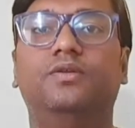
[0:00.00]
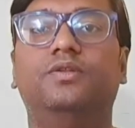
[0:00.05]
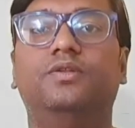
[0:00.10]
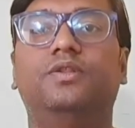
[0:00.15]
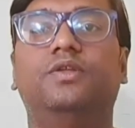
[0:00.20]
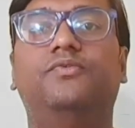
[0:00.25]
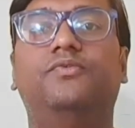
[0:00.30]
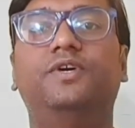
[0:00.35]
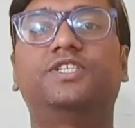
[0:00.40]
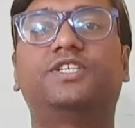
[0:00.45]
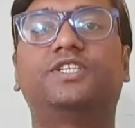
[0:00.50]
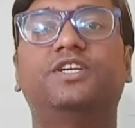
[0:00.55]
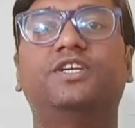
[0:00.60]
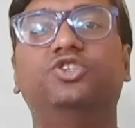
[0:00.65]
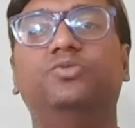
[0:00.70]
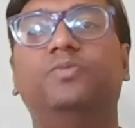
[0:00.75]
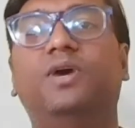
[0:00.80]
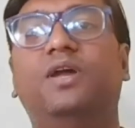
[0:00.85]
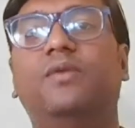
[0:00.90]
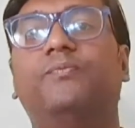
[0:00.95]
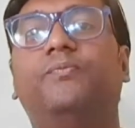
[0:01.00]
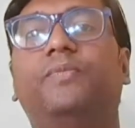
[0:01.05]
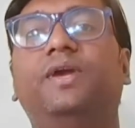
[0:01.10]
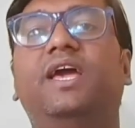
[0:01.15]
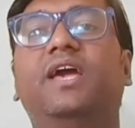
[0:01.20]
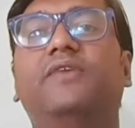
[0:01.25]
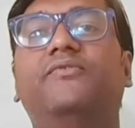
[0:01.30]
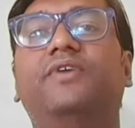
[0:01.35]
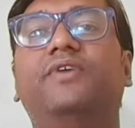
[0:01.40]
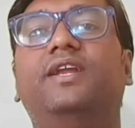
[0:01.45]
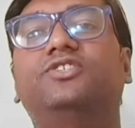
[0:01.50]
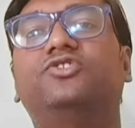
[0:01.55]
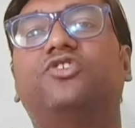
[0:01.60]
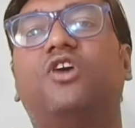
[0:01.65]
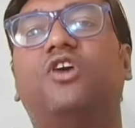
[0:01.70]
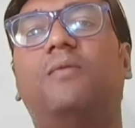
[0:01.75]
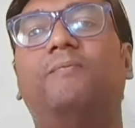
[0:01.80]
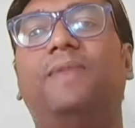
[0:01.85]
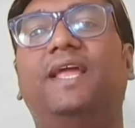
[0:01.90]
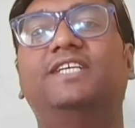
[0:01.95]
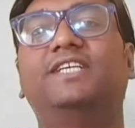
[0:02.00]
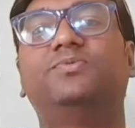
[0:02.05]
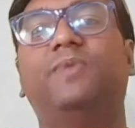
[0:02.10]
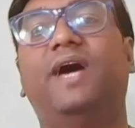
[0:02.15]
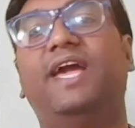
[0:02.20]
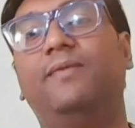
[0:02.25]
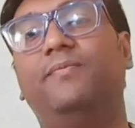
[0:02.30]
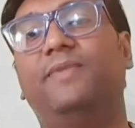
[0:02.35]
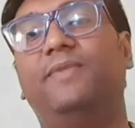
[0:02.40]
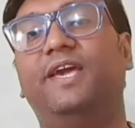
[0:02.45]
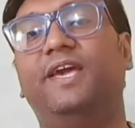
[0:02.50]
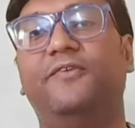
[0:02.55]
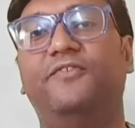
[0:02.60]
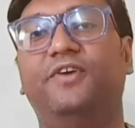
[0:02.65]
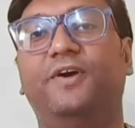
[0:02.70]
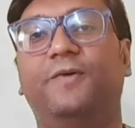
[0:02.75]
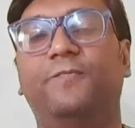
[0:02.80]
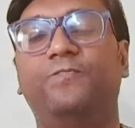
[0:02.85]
The first consumer behavior is complex buying behavior.